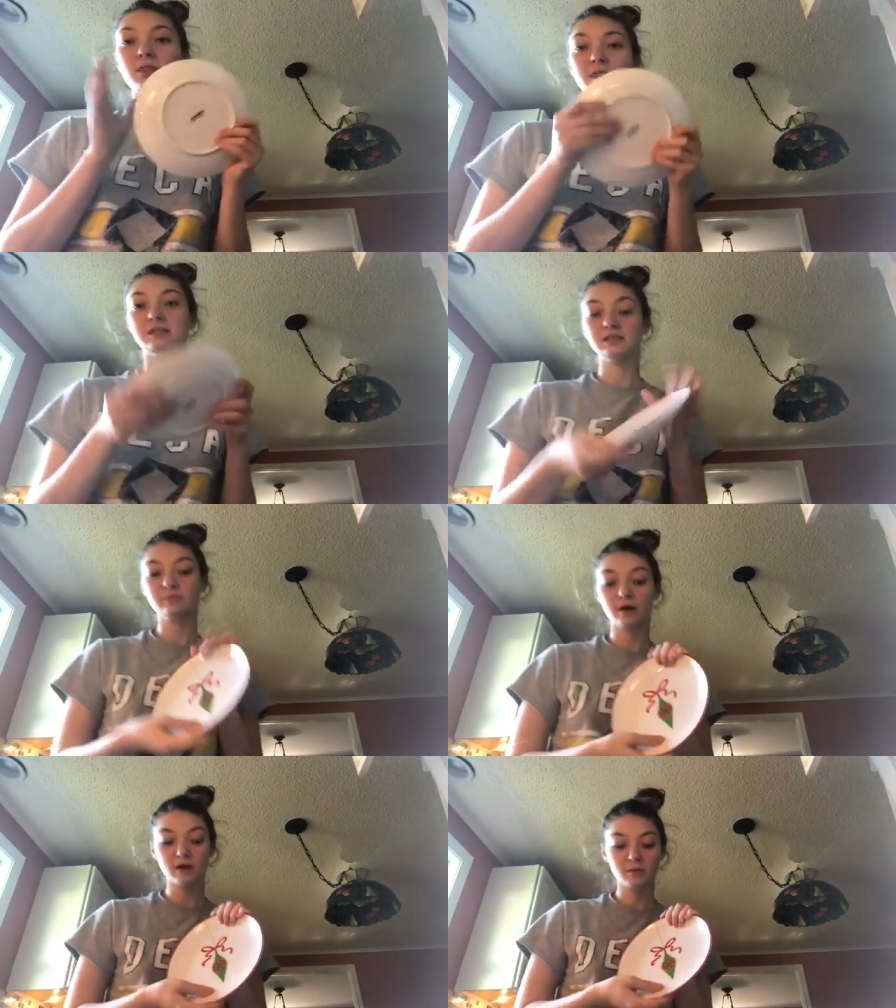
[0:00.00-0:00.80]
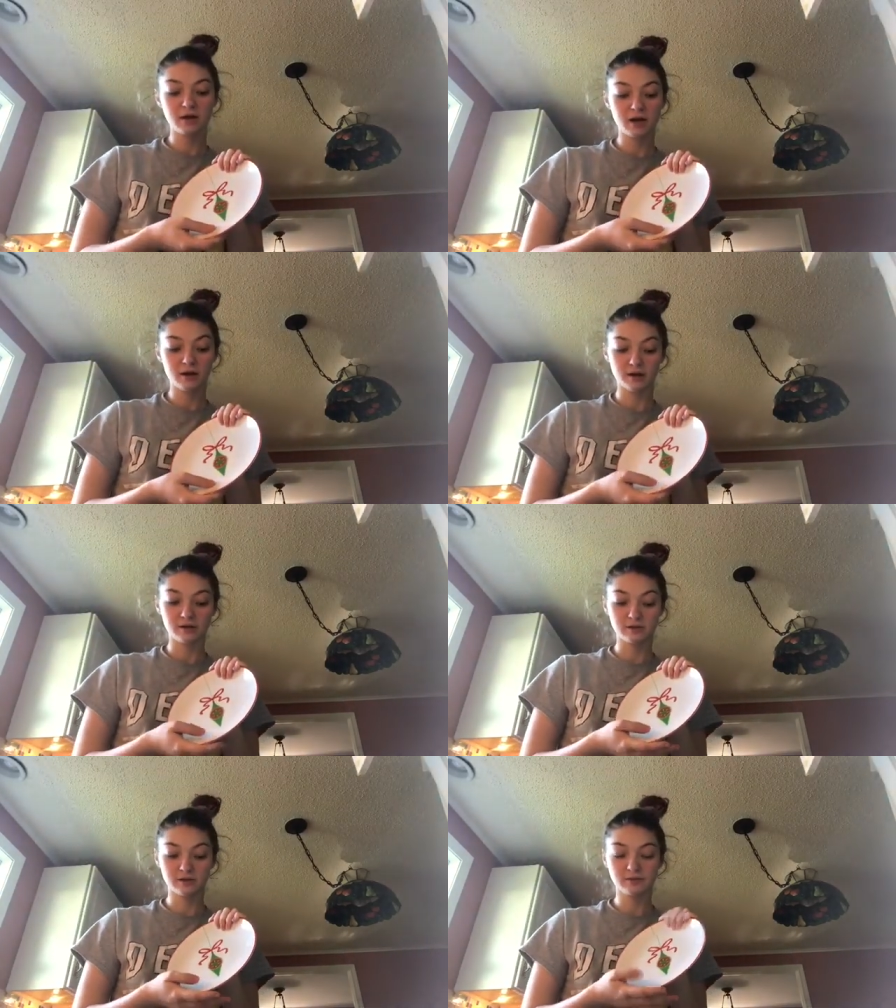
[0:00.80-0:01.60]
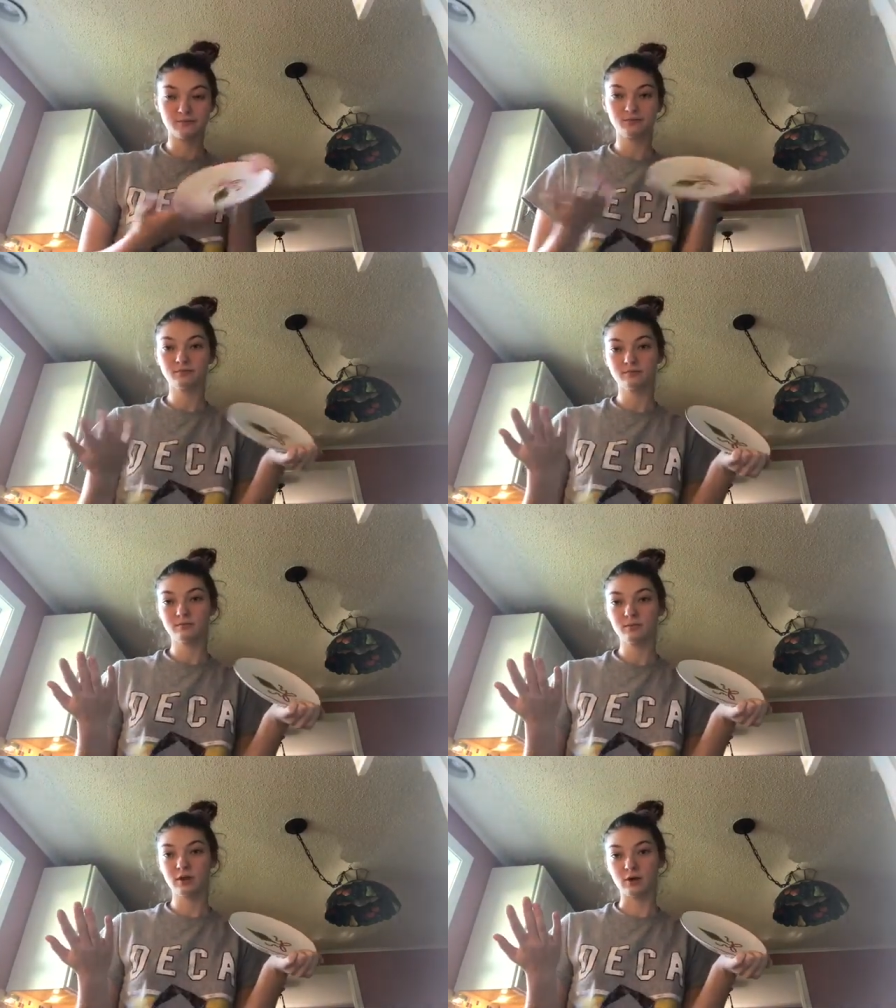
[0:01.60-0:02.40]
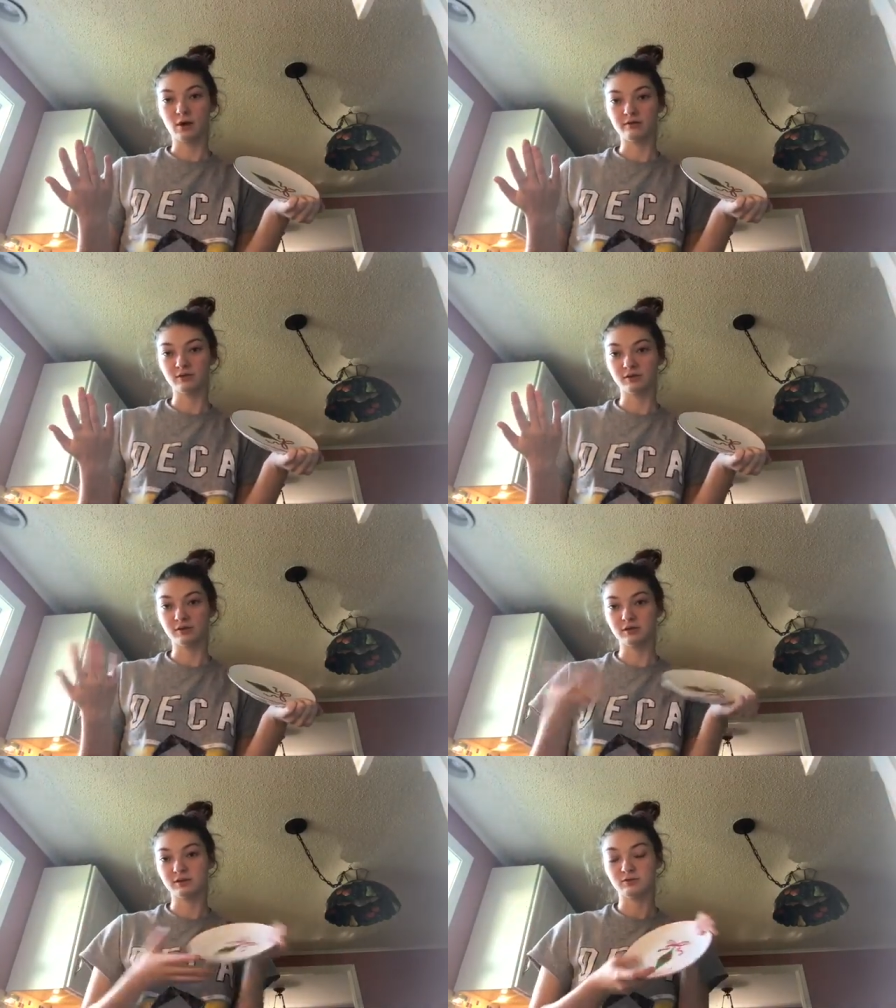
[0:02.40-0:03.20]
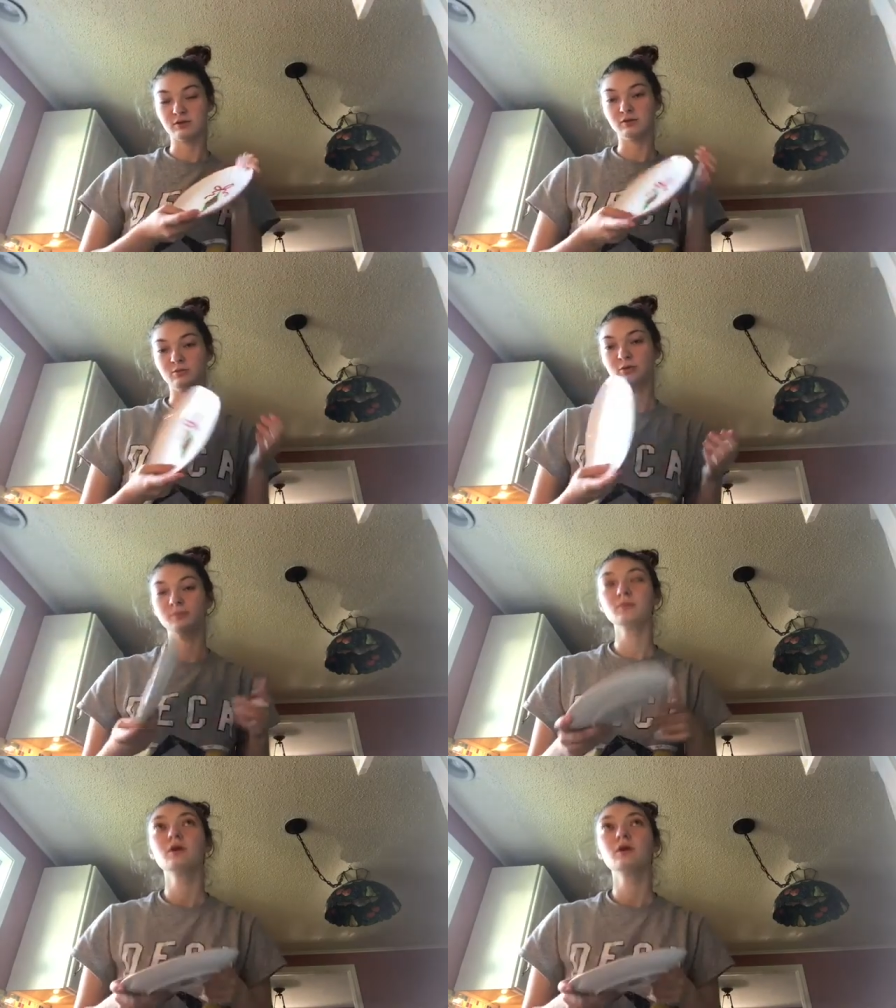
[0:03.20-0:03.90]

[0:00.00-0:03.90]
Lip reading: This is better because, you know, obvious reasons, it's reusable.